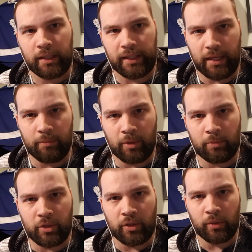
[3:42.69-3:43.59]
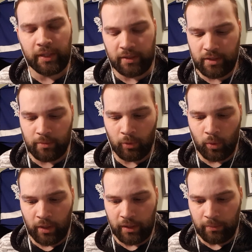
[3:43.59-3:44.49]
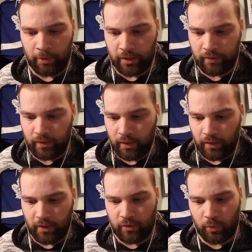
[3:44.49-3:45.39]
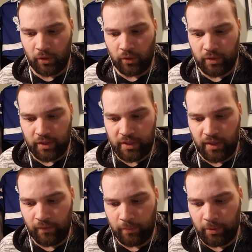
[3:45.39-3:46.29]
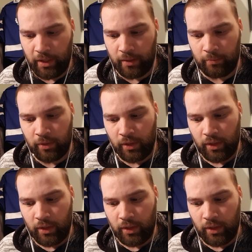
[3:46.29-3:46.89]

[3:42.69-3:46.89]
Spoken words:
Game number 2 against the Milwaukee Bucks. This one goes at 7 p.m.